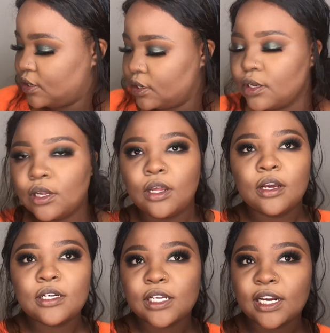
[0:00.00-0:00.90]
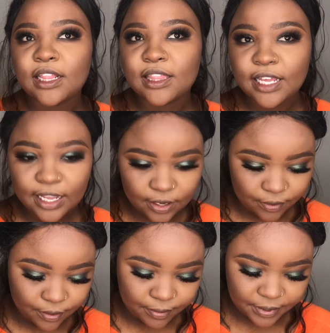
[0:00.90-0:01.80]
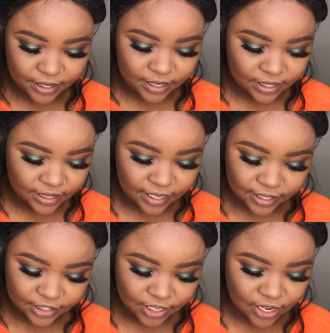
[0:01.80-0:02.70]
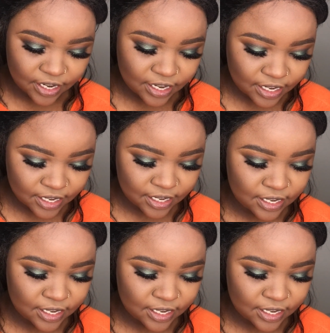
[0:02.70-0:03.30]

because I didn't think it would be that dark.